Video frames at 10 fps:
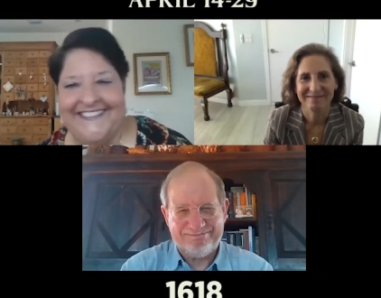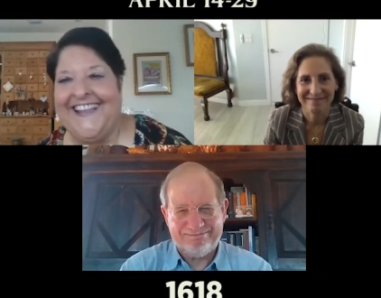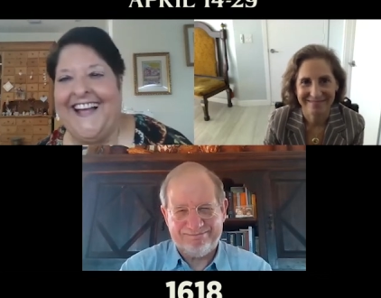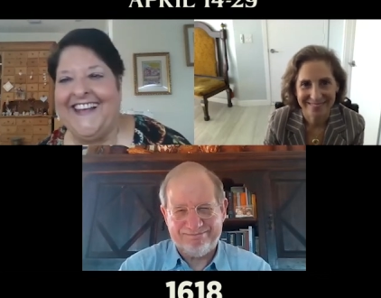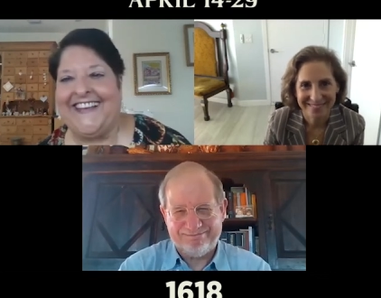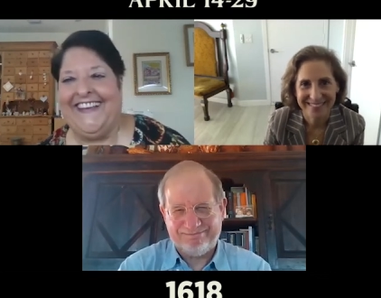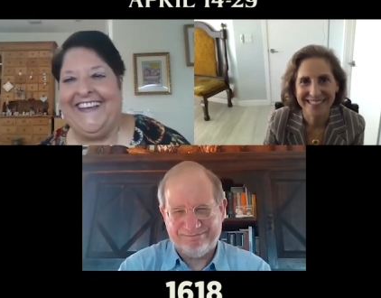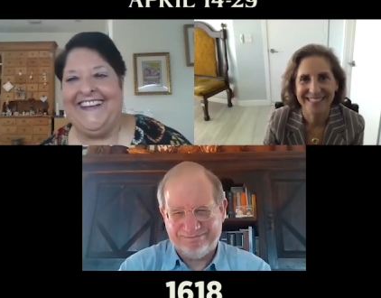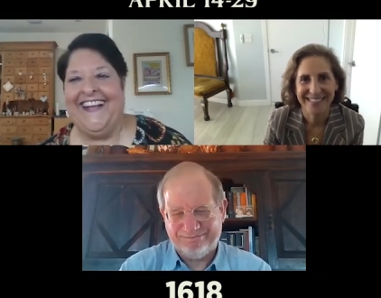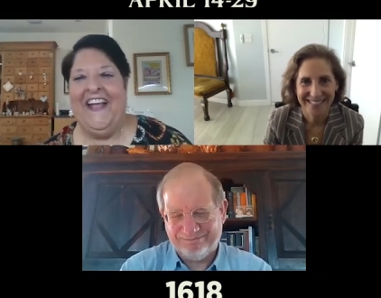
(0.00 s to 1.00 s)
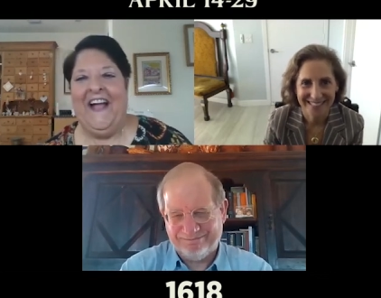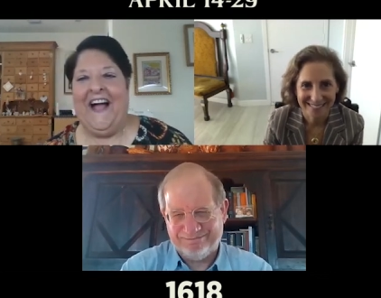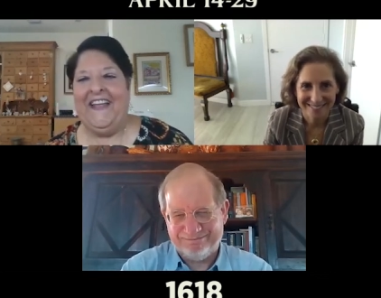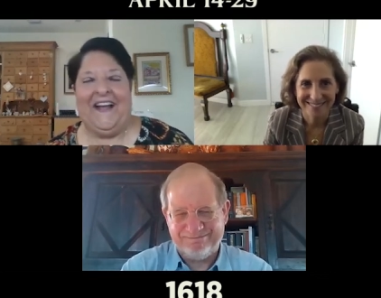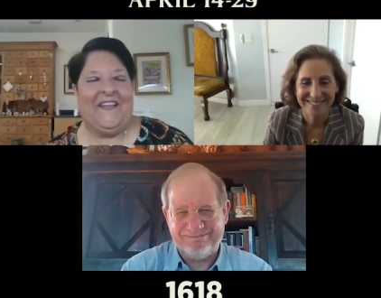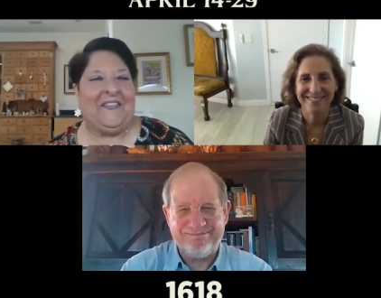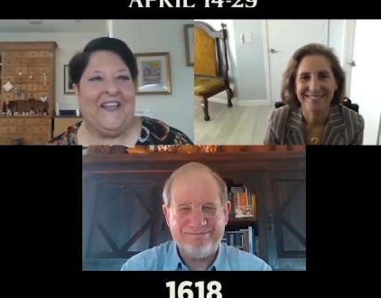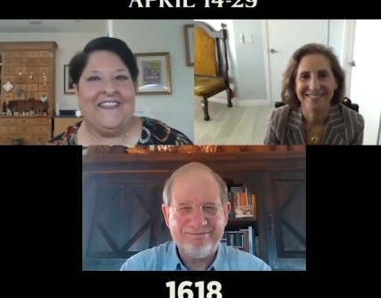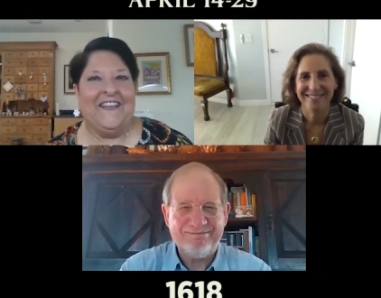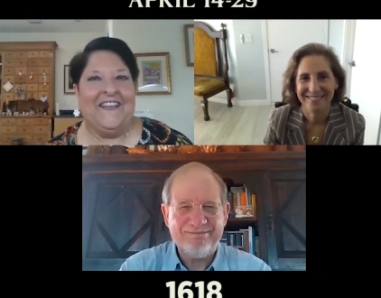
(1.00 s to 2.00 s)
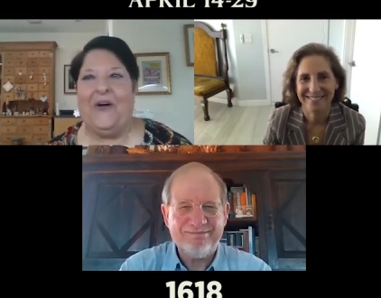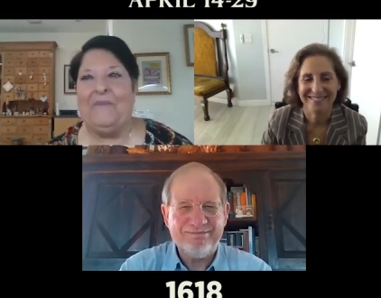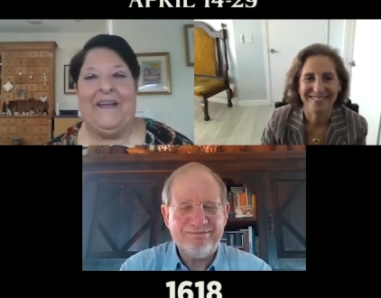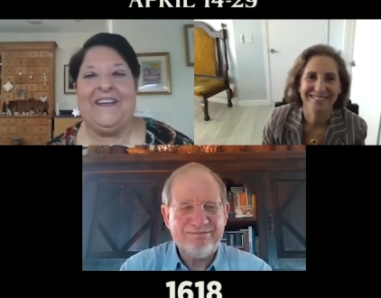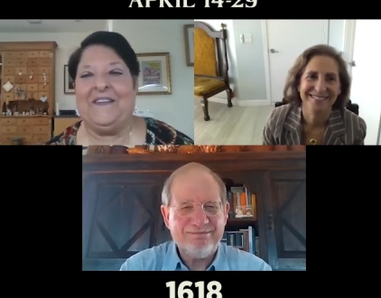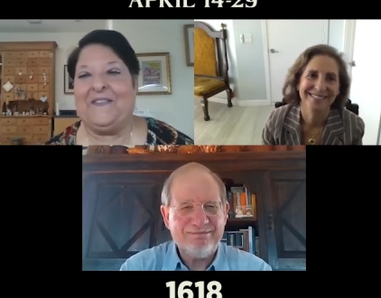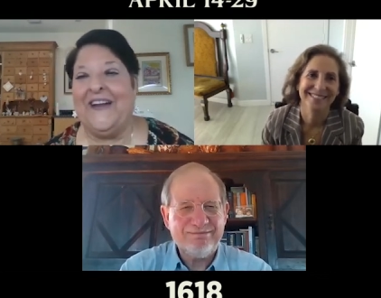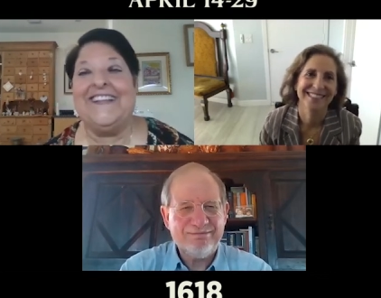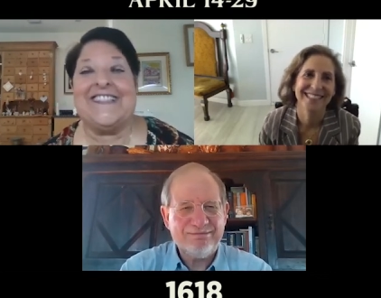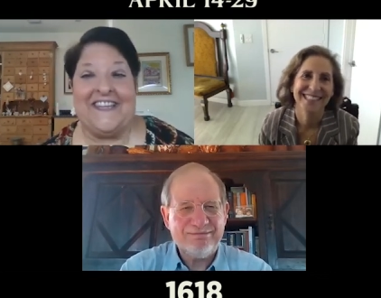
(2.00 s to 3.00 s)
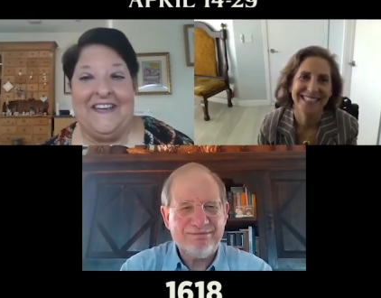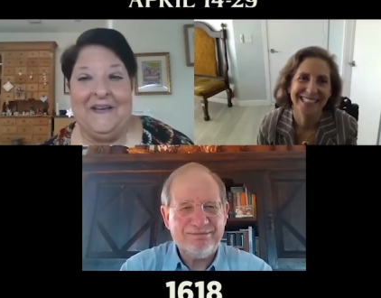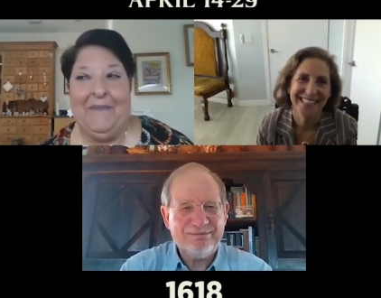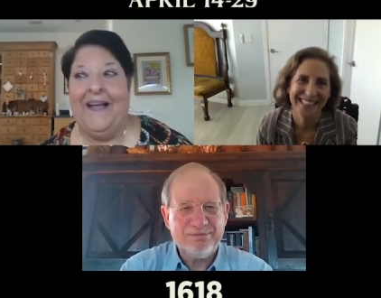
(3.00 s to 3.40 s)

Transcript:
Speaker 1: lacking. I, I, think that y'all make a great team.